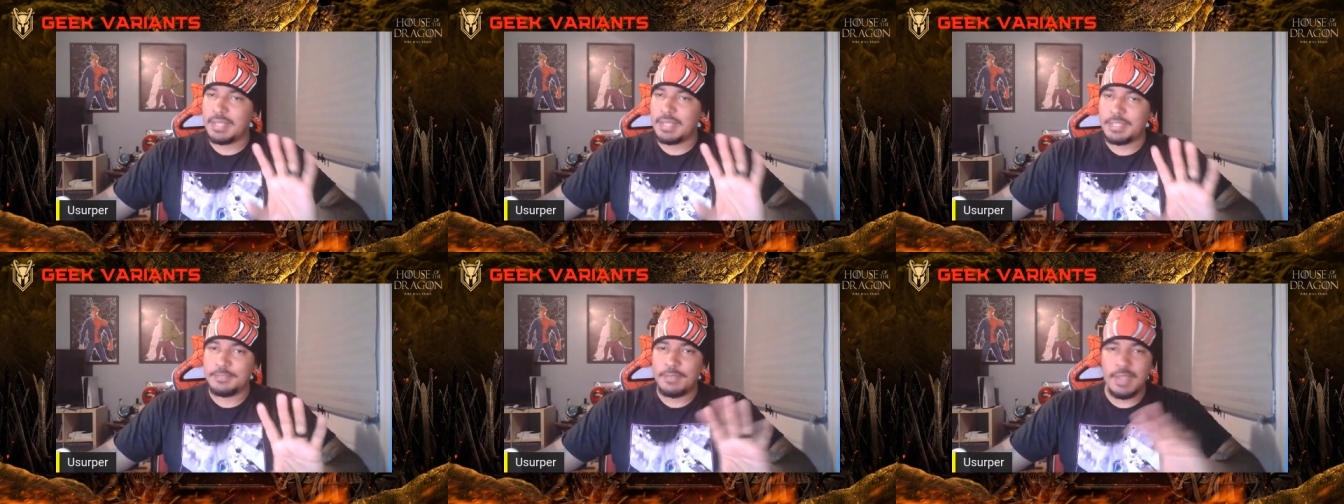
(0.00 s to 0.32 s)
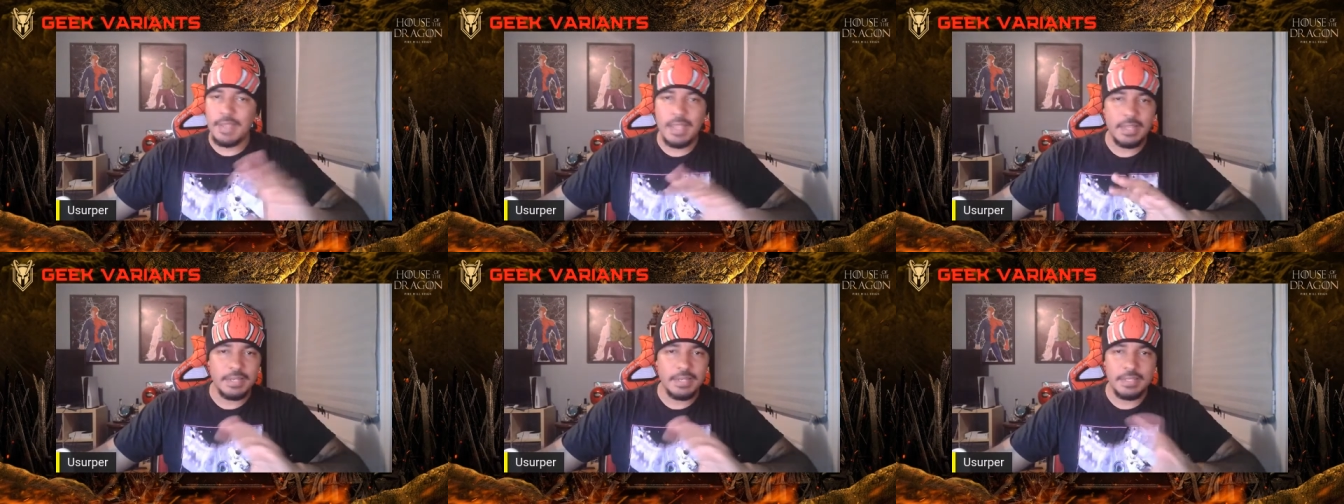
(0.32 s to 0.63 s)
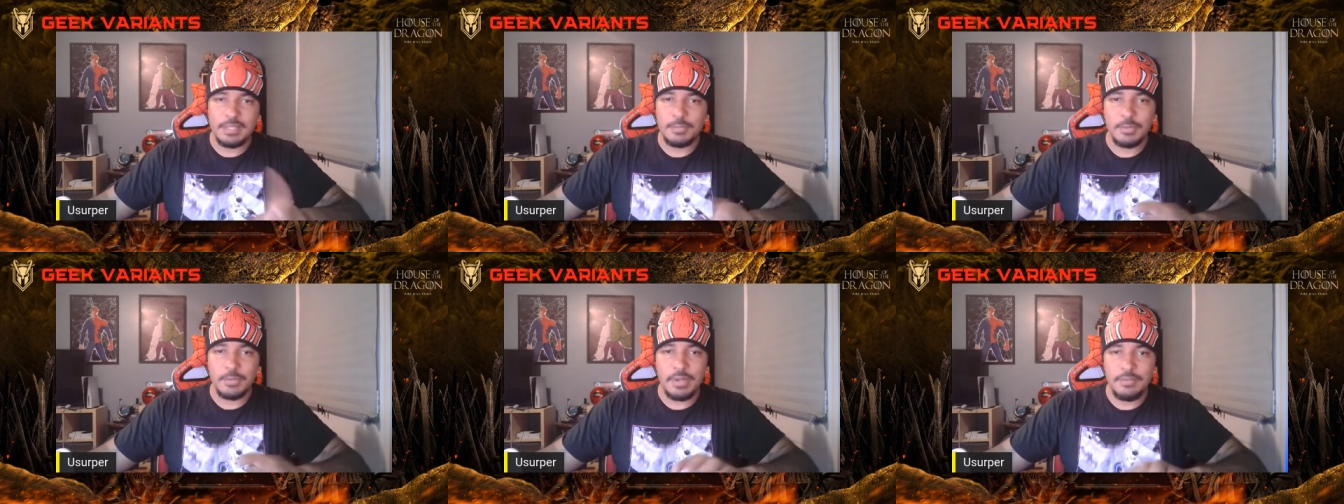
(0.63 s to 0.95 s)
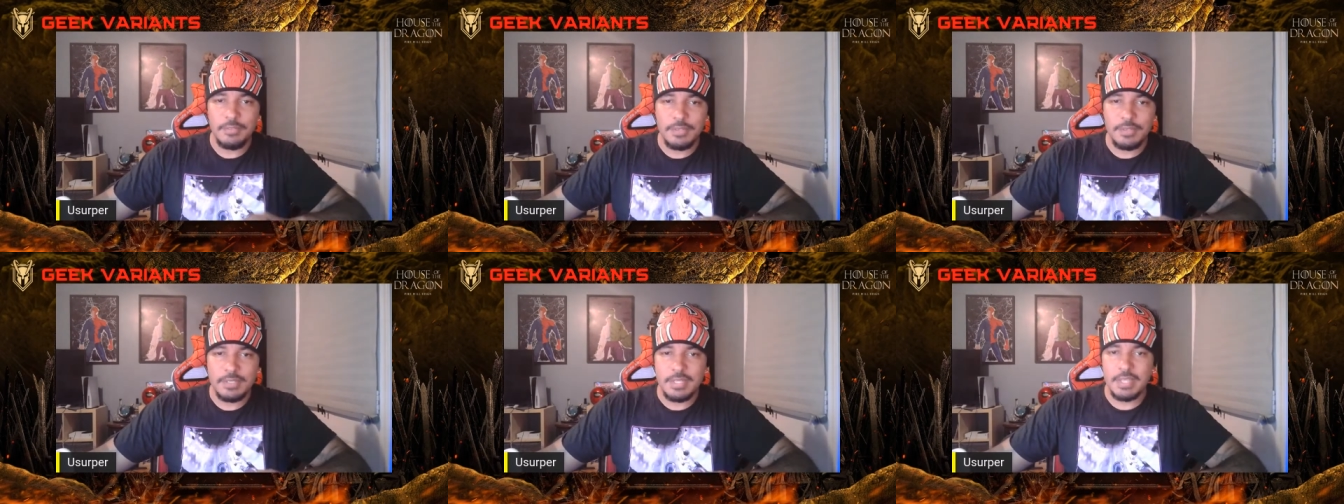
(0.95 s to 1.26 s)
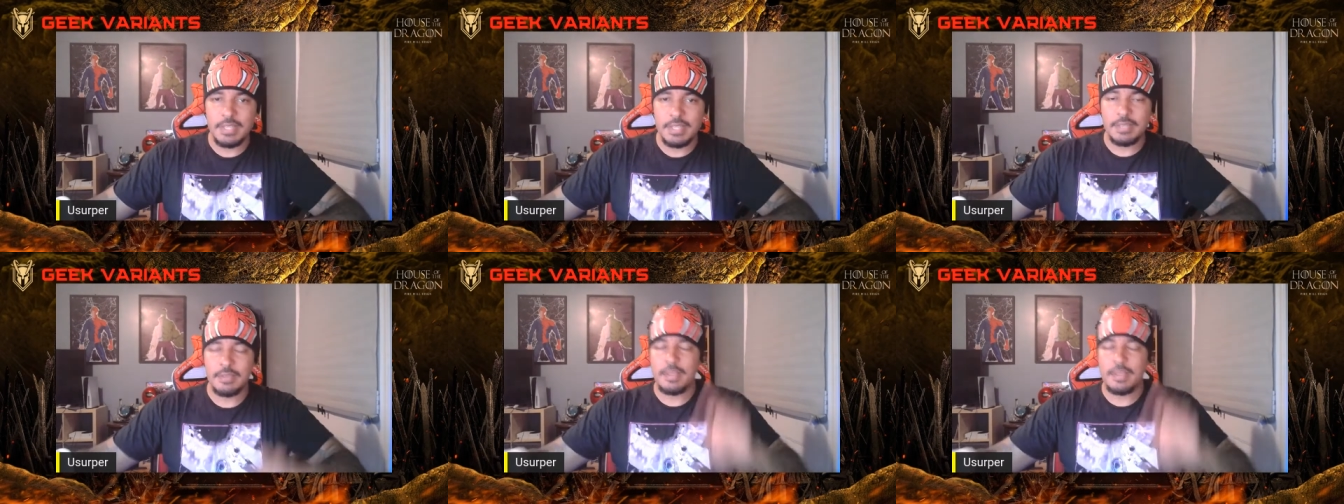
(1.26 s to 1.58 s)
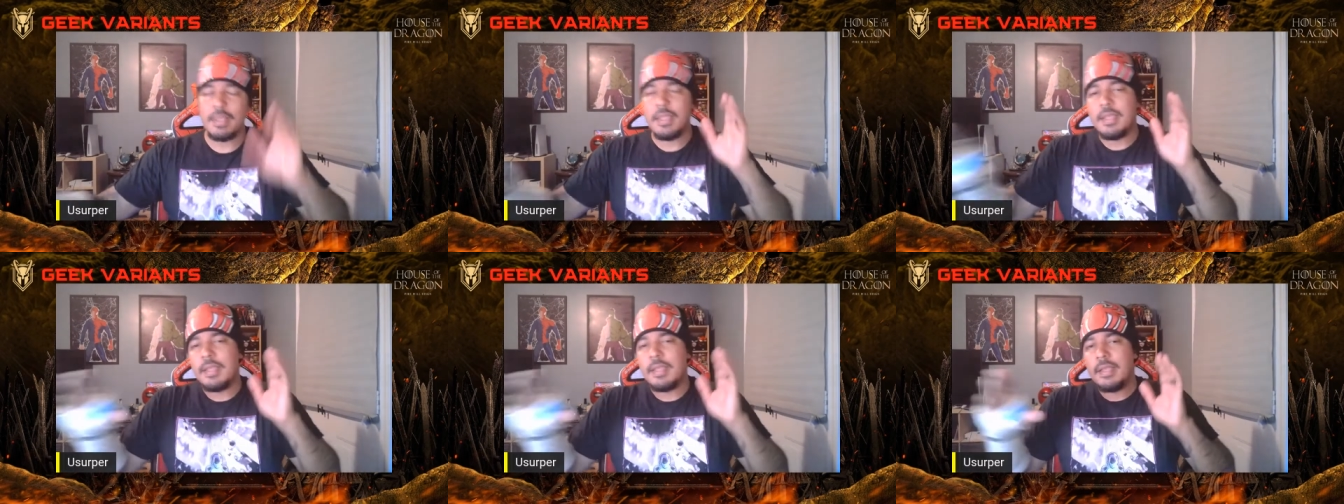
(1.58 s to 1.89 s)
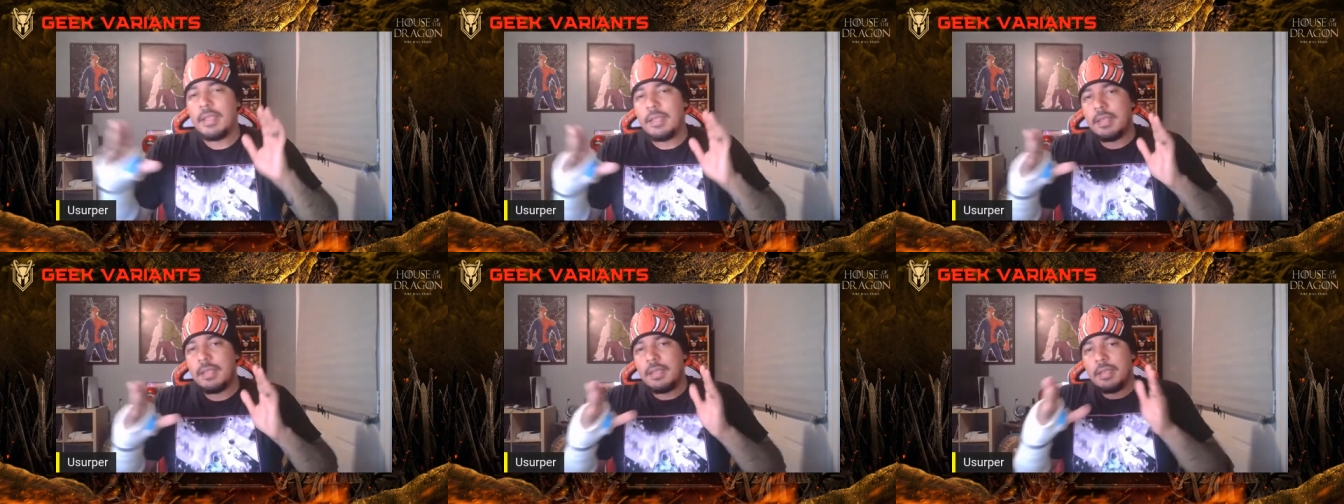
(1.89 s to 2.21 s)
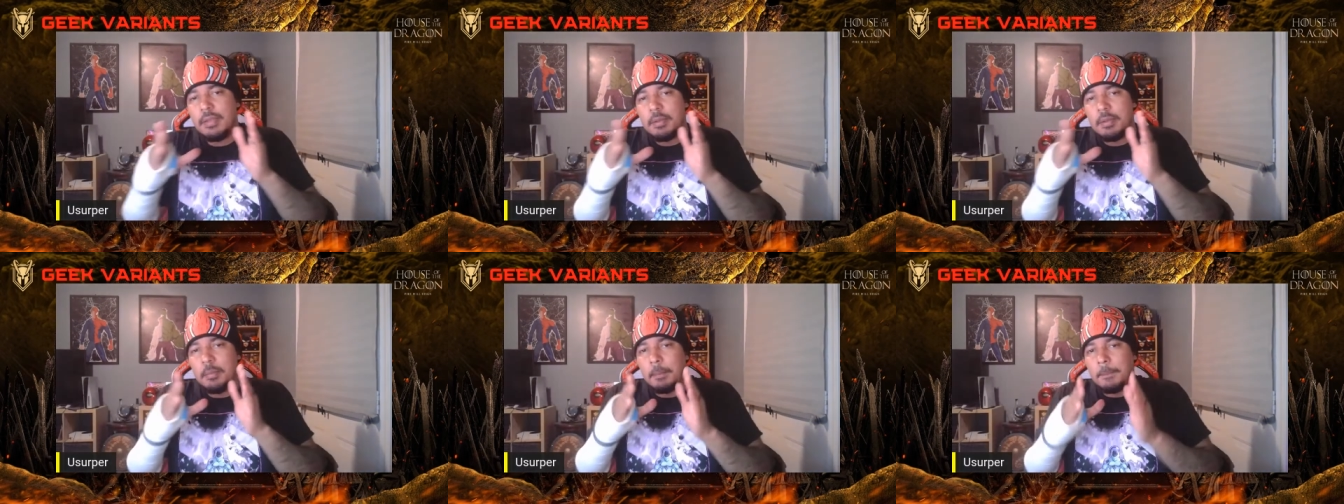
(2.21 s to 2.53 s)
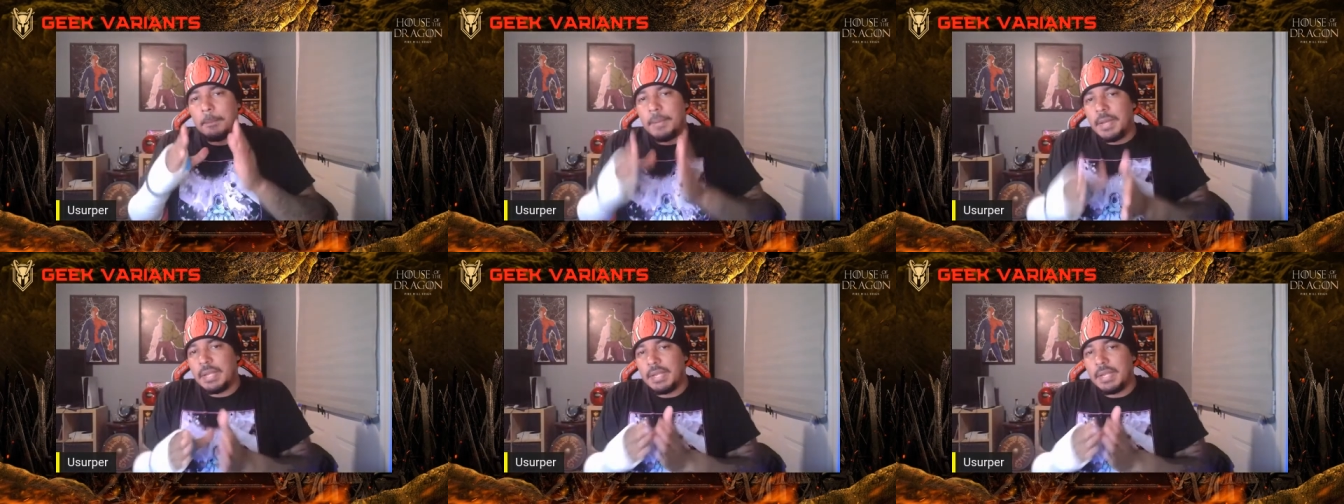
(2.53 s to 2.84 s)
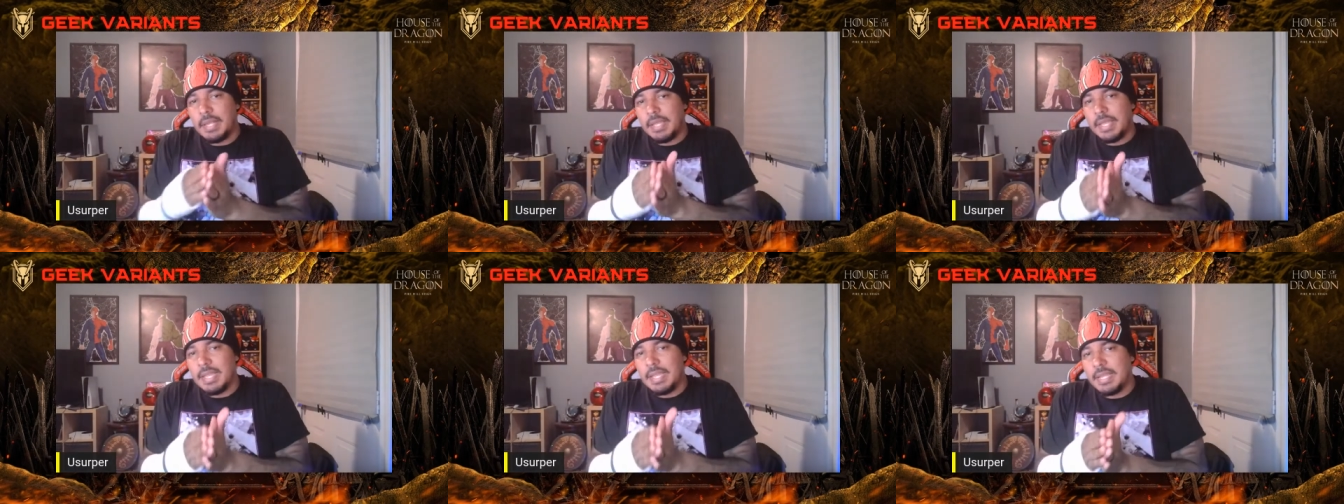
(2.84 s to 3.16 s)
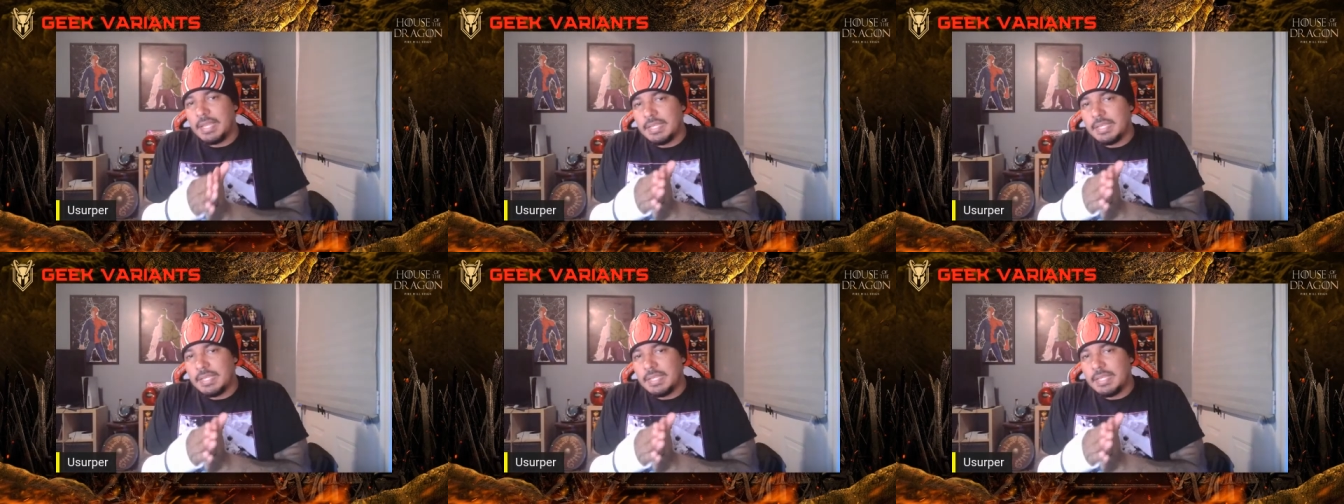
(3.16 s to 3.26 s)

That's fine. It's whatever his thing. But again,